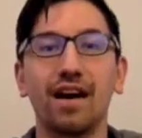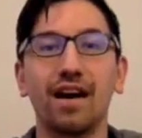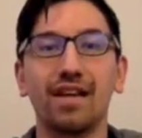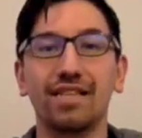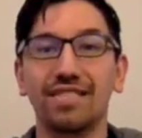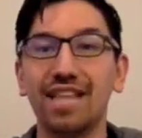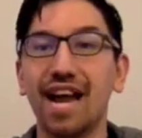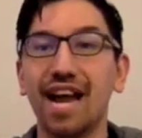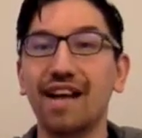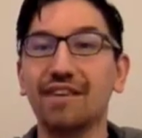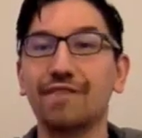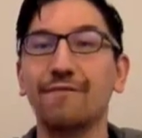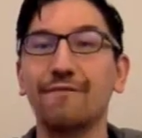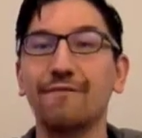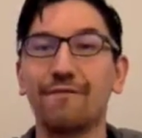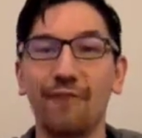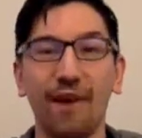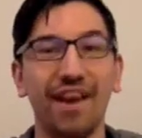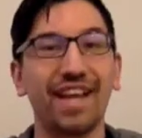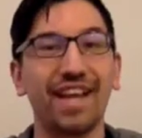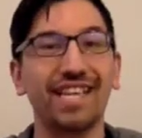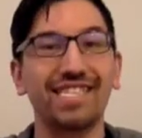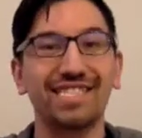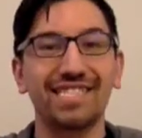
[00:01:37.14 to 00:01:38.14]
Dr.
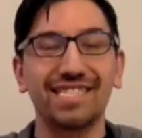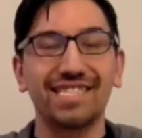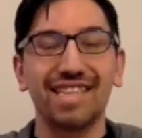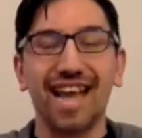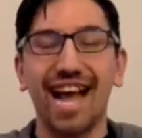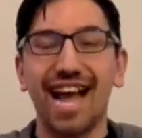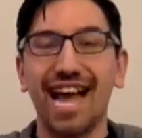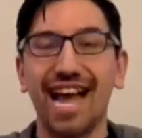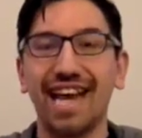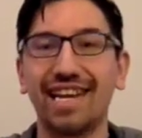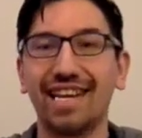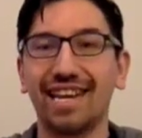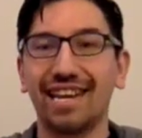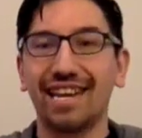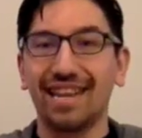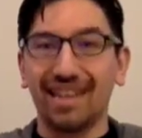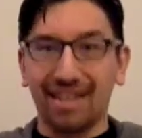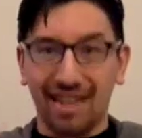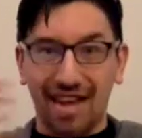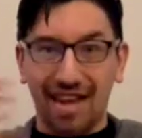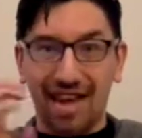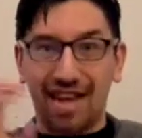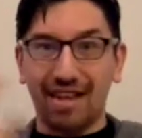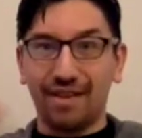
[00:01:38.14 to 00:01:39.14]
Frankenstein and
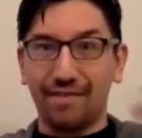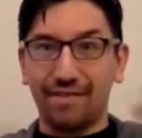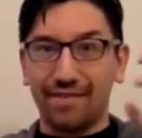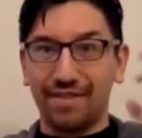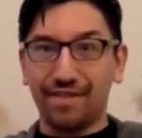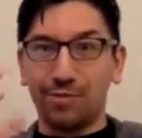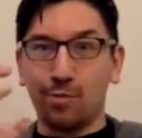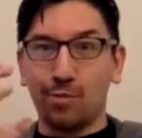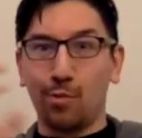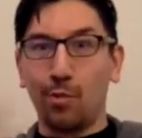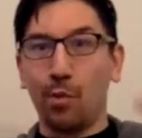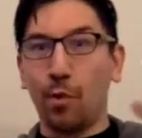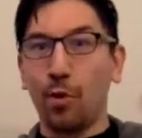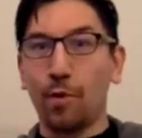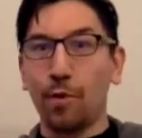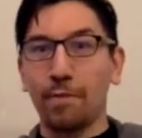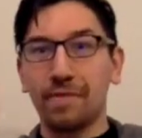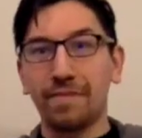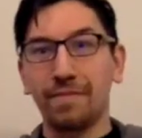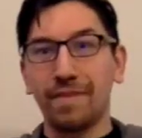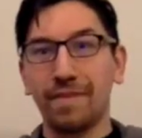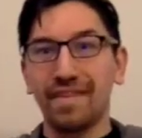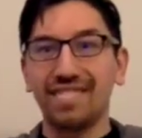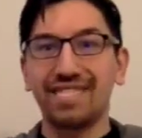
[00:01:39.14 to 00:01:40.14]
kind of his warped
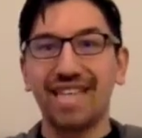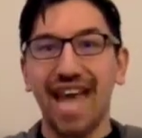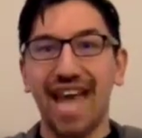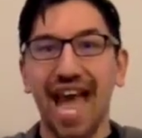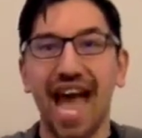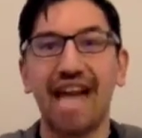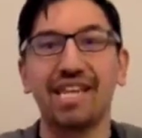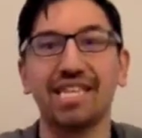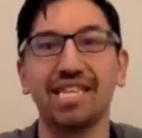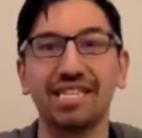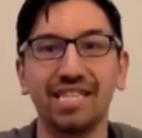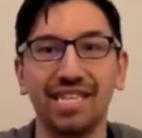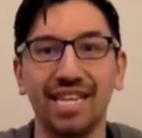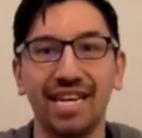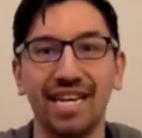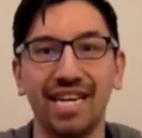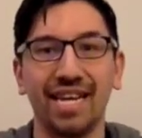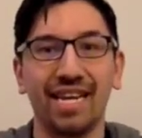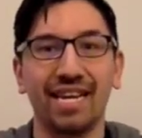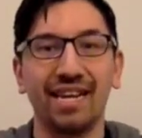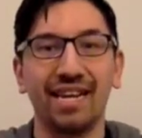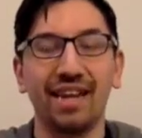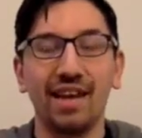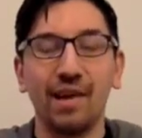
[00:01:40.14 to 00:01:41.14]
mentality
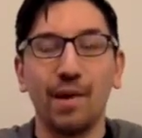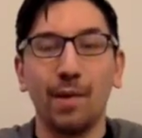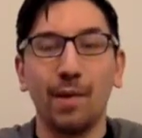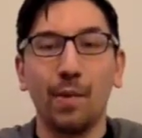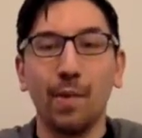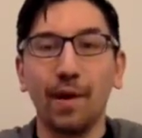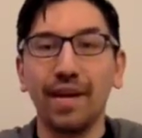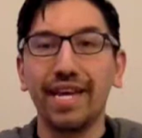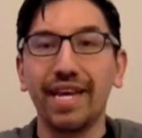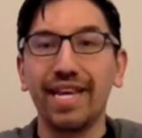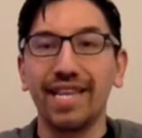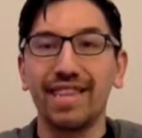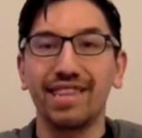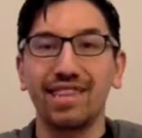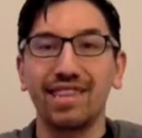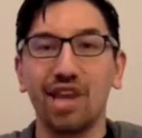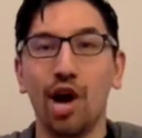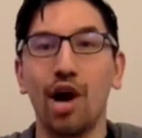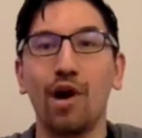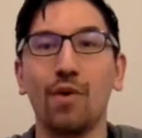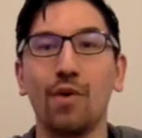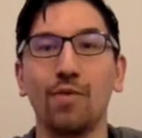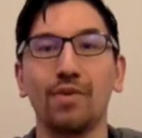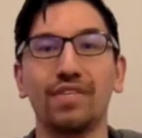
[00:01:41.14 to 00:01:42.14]
and what he
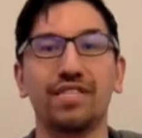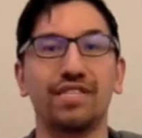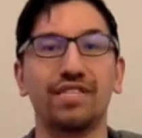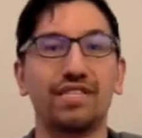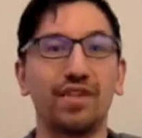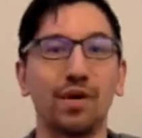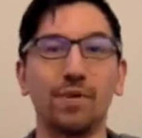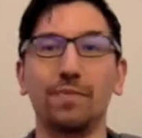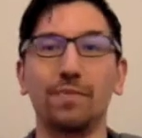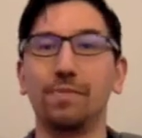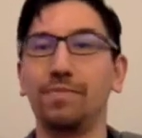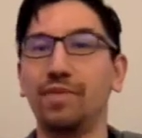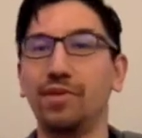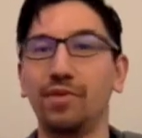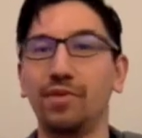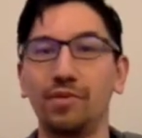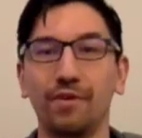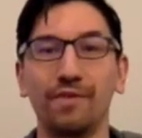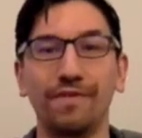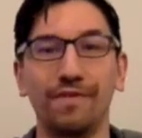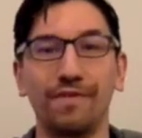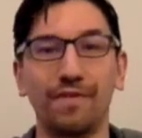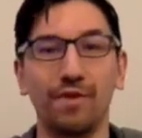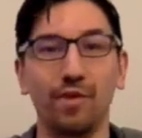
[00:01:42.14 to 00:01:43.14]
thought was so
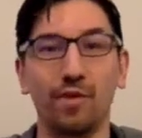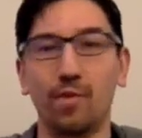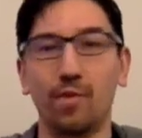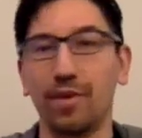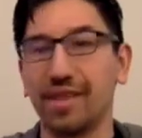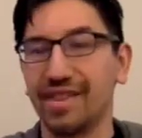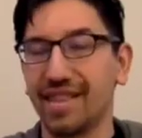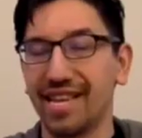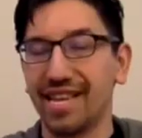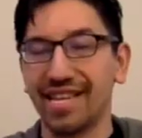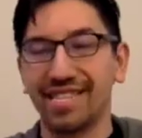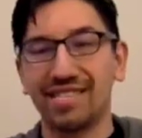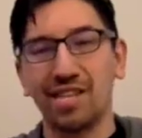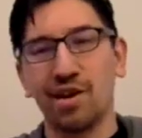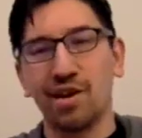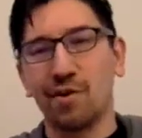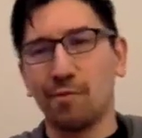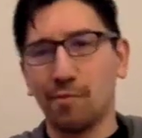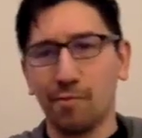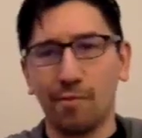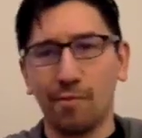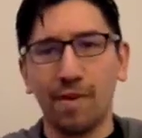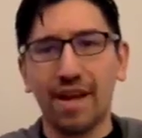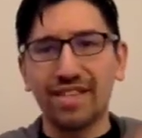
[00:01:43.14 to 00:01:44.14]
beautiful with this
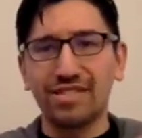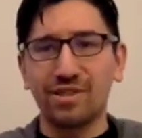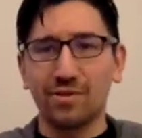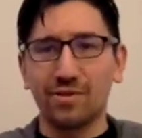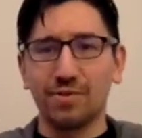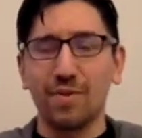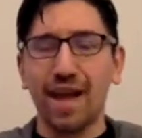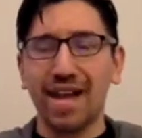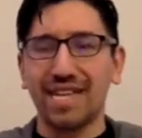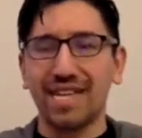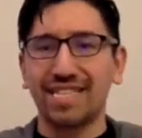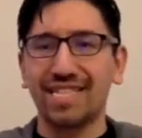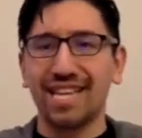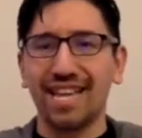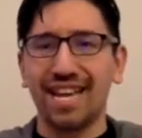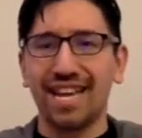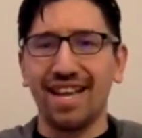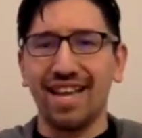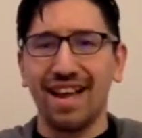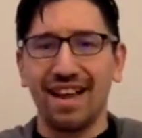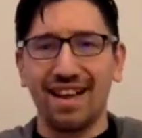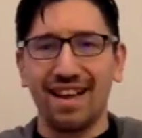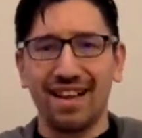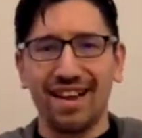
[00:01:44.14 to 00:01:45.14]

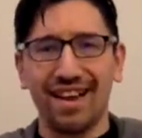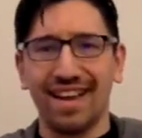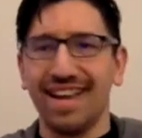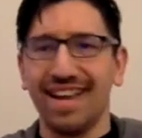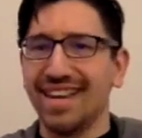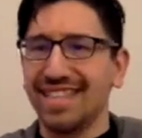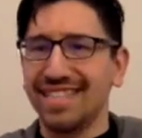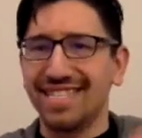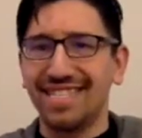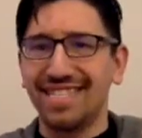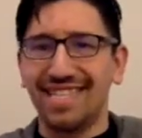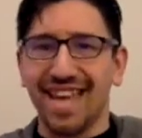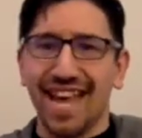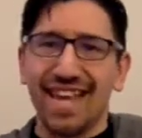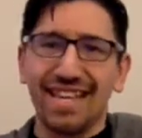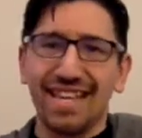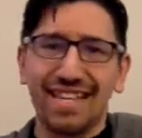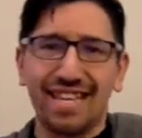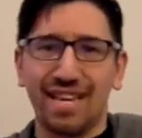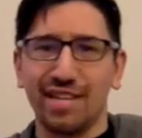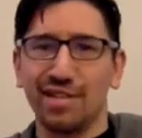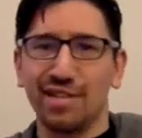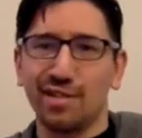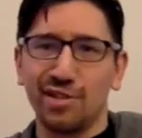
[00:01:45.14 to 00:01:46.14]
resurrecting dead
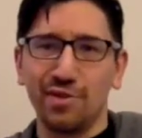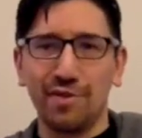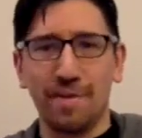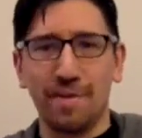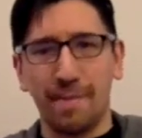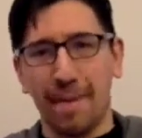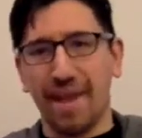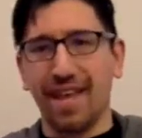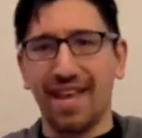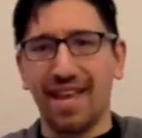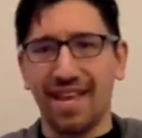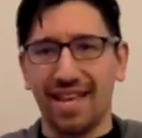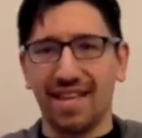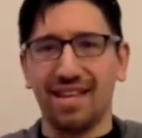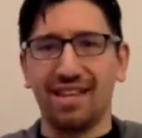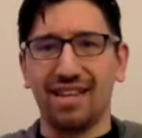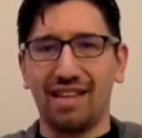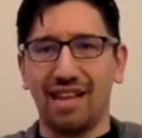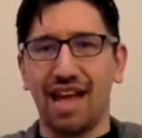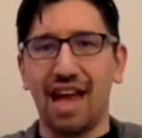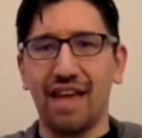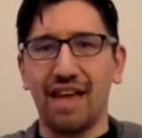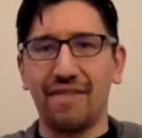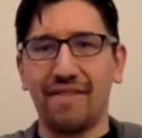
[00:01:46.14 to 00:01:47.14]
tissue and making it
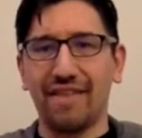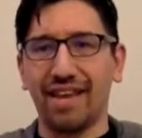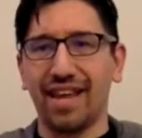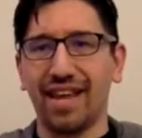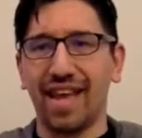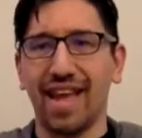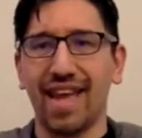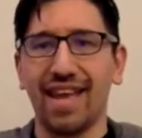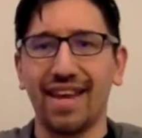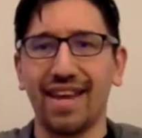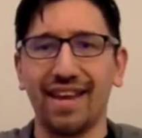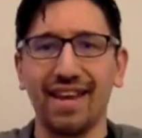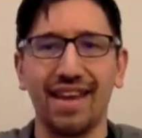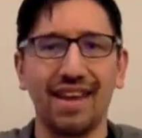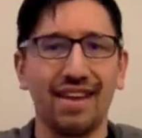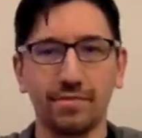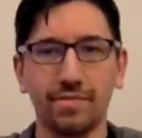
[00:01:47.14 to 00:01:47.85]
alive again.